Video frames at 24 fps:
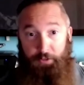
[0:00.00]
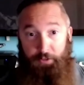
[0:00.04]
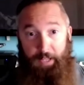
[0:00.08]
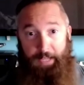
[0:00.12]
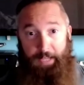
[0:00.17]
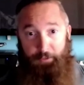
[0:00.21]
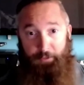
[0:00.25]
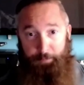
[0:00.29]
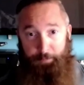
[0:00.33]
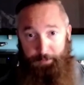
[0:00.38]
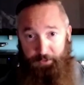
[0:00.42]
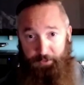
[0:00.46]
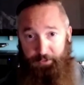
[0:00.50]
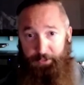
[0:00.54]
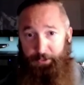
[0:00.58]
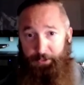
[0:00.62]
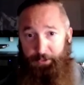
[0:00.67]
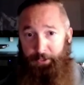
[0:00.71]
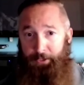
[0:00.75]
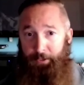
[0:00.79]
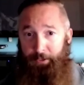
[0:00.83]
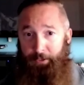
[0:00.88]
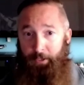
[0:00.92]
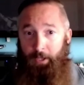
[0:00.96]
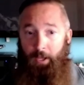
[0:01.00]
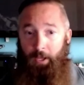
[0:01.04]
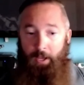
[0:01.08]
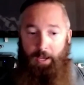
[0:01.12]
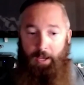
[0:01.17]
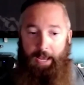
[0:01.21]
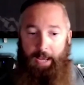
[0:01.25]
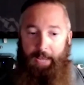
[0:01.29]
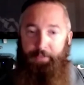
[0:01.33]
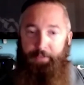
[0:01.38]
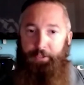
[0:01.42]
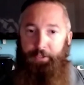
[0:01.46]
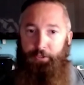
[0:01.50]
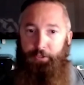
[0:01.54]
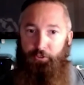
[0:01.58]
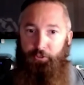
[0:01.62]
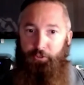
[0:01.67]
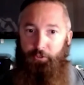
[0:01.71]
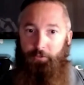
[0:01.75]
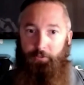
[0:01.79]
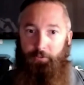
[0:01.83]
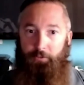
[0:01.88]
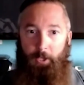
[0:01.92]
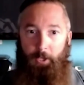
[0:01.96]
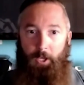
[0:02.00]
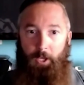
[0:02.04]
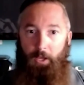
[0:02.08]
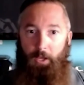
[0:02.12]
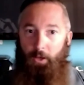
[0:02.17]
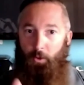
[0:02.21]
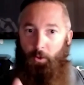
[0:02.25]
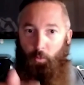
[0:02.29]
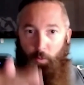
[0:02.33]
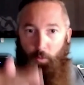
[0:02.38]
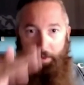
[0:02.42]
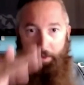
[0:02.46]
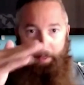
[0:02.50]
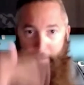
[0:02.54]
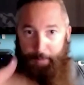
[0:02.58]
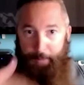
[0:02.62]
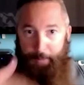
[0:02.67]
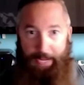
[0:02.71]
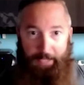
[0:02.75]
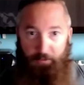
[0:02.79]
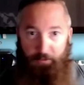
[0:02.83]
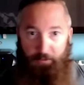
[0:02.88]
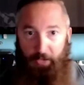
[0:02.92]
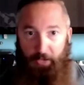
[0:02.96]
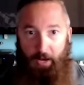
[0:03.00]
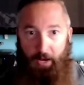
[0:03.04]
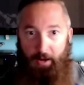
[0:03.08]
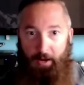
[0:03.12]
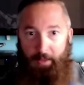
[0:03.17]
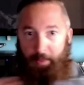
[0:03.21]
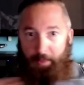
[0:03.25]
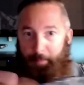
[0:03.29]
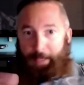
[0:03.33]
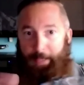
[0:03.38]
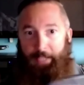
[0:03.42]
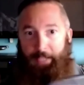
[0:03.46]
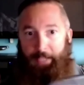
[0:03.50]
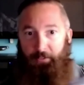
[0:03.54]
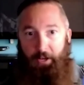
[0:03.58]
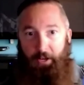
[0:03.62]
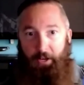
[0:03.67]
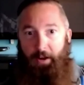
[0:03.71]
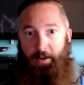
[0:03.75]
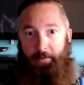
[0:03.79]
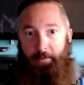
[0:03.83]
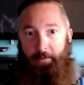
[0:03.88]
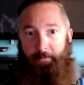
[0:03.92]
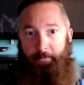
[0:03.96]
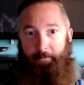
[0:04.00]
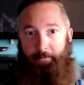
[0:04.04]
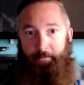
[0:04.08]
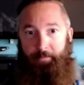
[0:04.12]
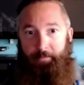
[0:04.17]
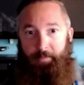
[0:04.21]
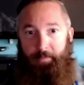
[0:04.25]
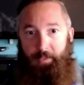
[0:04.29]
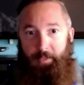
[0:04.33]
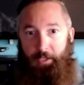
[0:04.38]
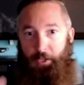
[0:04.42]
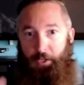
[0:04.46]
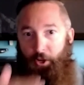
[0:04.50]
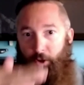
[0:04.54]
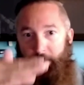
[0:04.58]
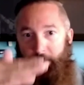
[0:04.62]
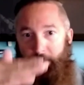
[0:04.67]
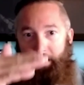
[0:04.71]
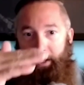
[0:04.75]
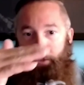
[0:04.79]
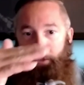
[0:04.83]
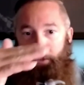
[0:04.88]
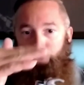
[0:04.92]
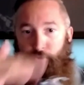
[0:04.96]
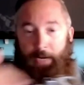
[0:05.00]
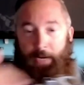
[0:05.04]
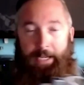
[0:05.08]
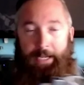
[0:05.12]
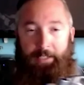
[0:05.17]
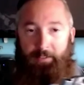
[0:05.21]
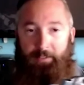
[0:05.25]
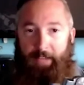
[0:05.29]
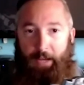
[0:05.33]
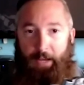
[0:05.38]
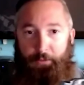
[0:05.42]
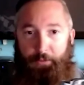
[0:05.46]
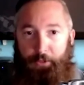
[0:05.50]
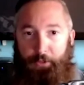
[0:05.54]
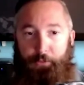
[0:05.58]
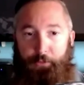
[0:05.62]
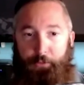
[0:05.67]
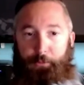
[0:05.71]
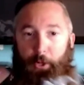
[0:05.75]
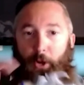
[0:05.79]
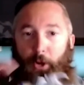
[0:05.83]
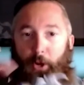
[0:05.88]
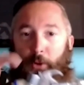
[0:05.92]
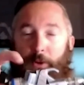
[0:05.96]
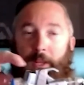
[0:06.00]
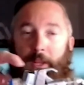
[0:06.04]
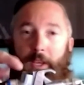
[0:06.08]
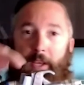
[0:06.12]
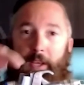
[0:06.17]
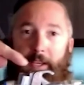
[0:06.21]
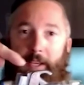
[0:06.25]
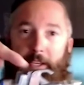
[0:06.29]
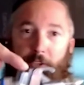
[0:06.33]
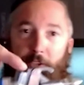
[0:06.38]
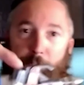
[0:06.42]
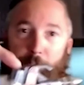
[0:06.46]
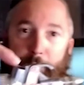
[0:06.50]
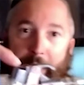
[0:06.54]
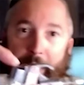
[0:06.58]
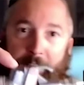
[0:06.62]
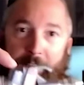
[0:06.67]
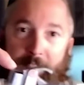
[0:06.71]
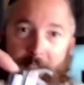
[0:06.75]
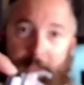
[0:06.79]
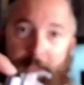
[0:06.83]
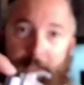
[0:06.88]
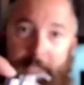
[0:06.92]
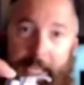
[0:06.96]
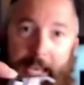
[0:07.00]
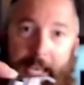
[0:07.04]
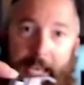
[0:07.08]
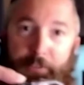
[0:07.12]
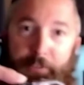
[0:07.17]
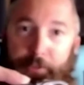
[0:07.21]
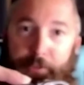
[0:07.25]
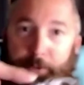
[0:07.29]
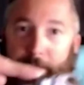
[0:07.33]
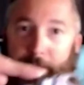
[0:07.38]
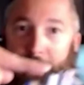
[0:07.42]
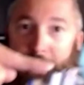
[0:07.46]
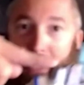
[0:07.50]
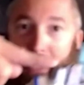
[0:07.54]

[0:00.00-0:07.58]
less material, and they're just, when the paint's gone, the paint's gone. You know, it drains out the throat. It's basically entering